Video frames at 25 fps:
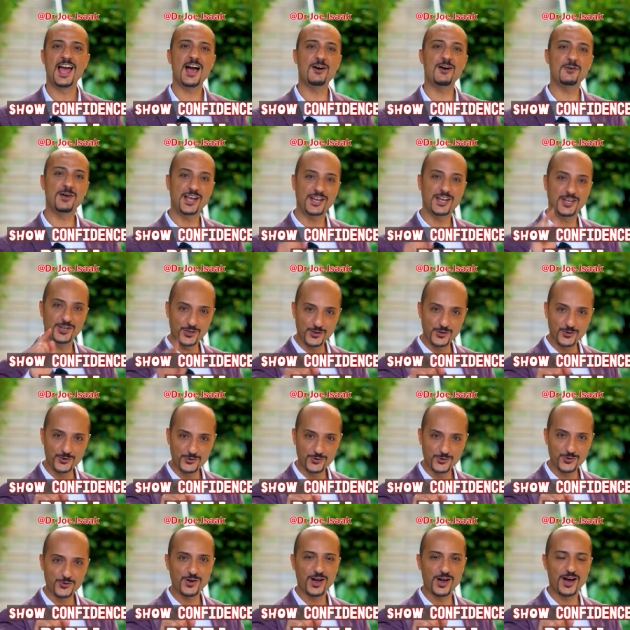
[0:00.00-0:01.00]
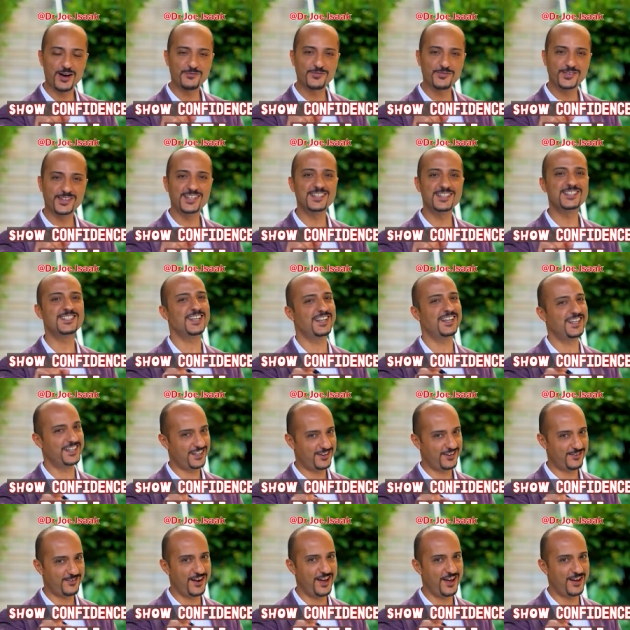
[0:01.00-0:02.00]
How can you show confidence in a
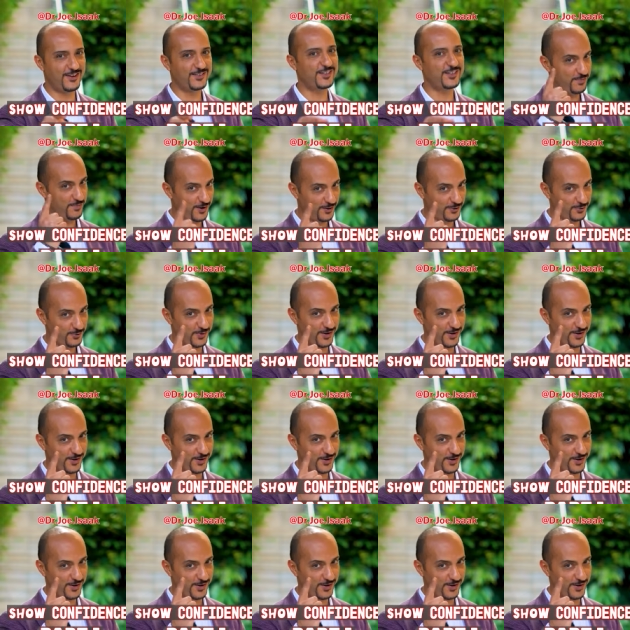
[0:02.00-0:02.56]
crowd? Part